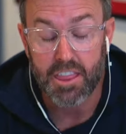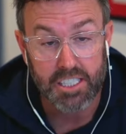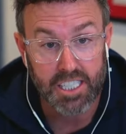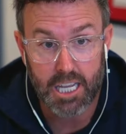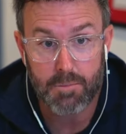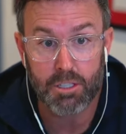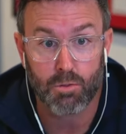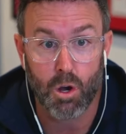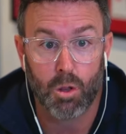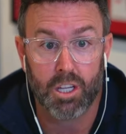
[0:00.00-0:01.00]
The team is
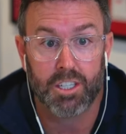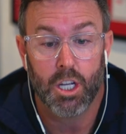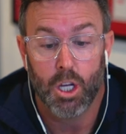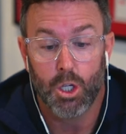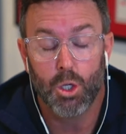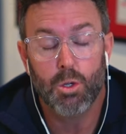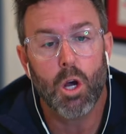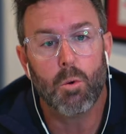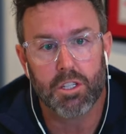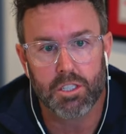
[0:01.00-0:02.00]
rolling. You
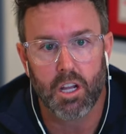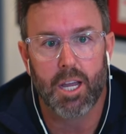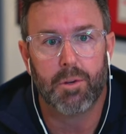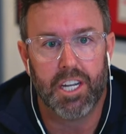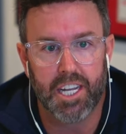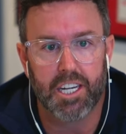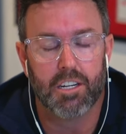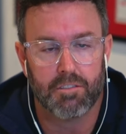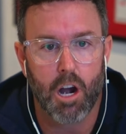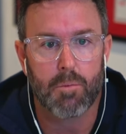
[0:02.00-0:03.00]
know what it's like when you get in an
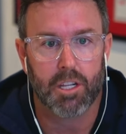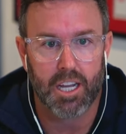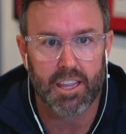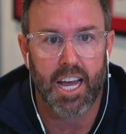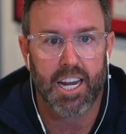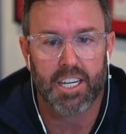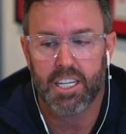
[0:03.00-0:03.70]
environment like that.